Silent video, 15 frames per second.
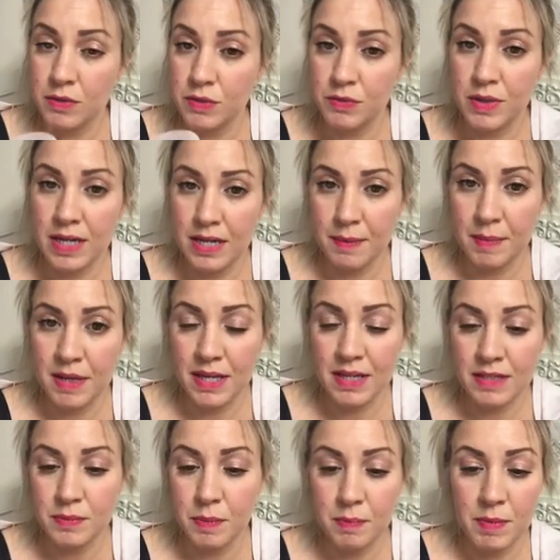I was really
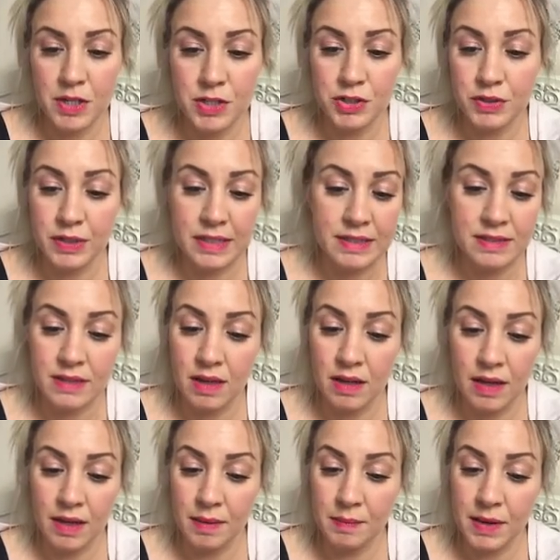pleased with my choice.
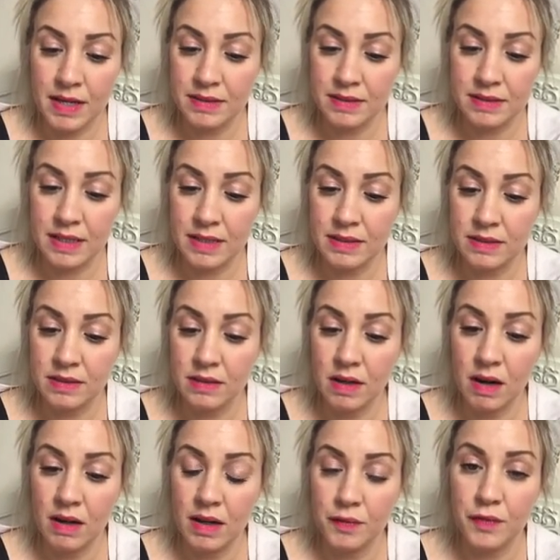As I said,
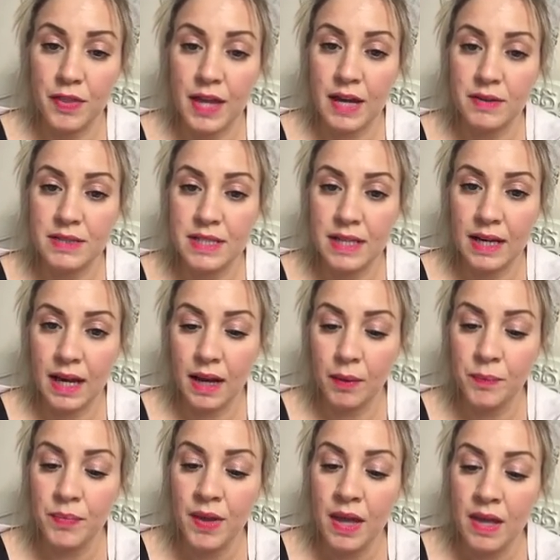can't live without it
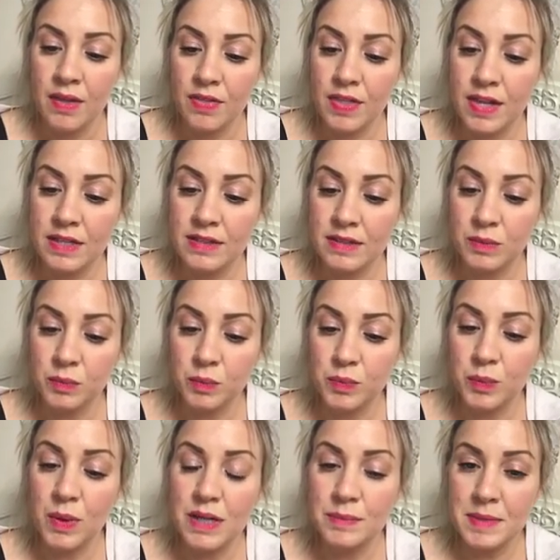now. This
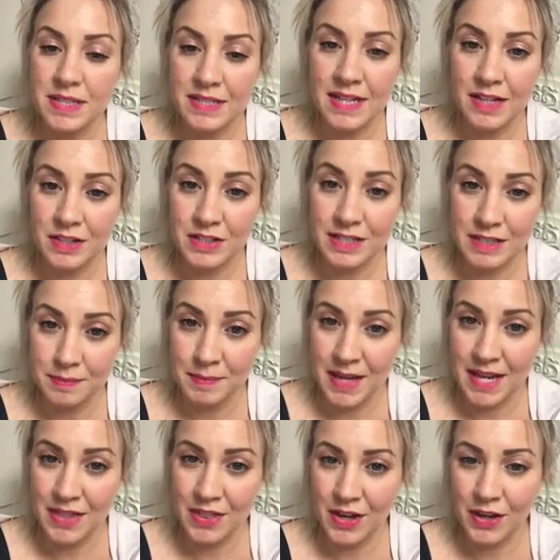one mistake I did
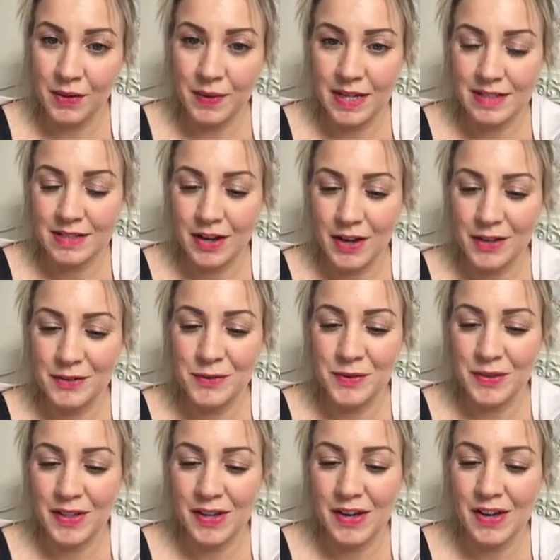make though is I
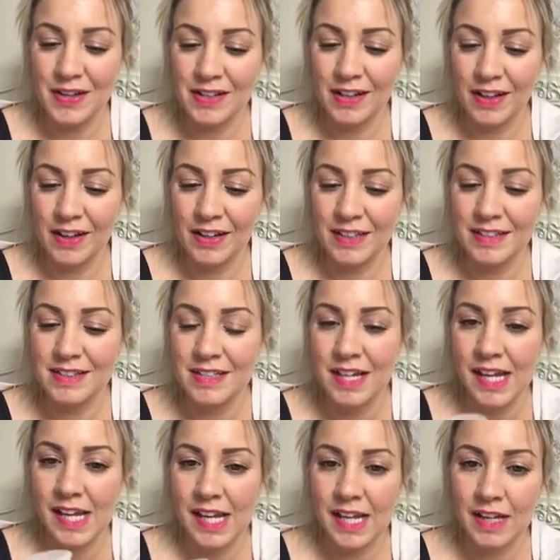ignored the guidelines.
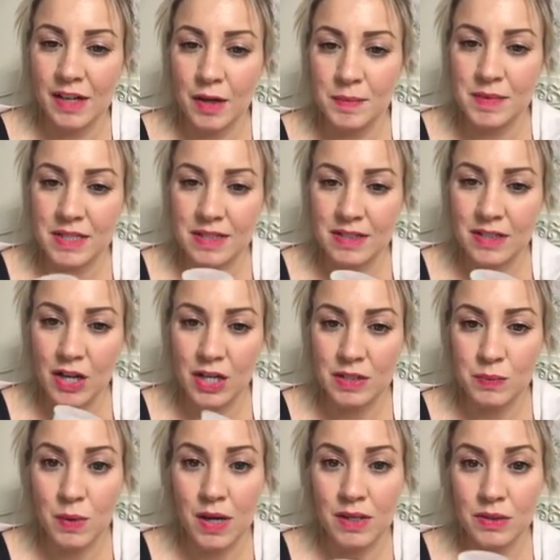It comes in
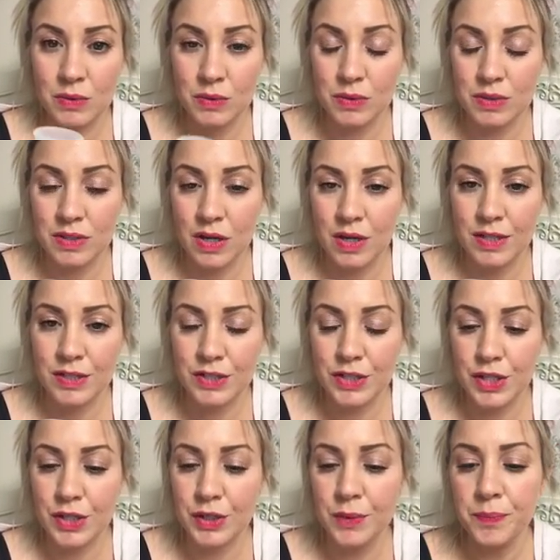size 1 or size
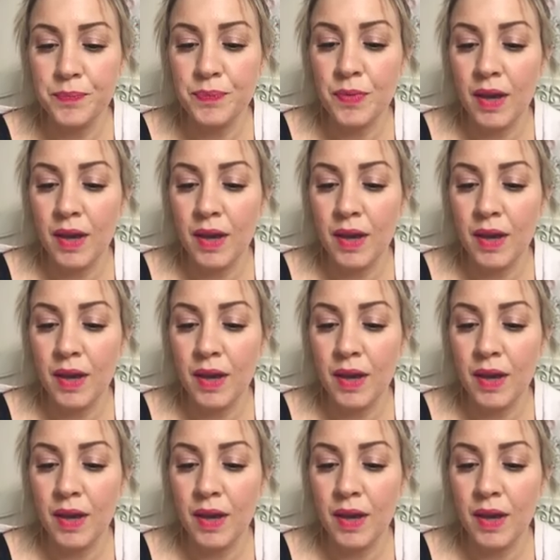2.